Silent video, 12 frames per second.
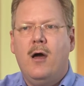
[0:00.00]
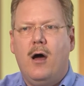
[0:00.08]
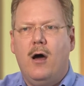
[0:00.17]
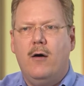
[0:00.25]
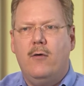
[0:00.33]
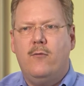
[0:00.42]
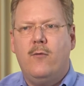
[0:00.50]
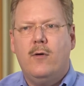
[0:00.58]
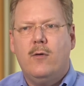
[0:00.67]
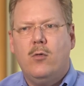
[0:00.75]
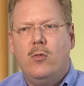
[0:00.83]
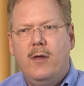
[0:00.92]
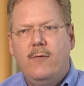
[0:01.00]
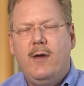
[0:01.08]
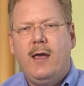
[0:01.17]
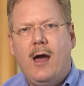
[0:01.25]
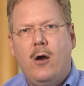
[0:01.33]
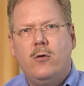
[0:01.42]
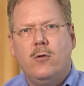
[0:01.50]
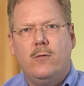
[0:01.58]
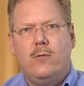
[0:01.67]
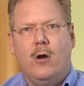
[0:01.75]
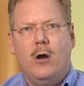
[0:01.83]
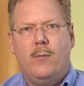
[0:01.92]
of living out your
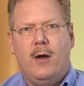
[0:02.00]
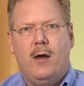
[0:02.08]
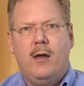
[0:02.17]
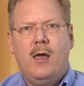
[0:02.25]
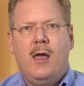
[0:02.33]
Dharma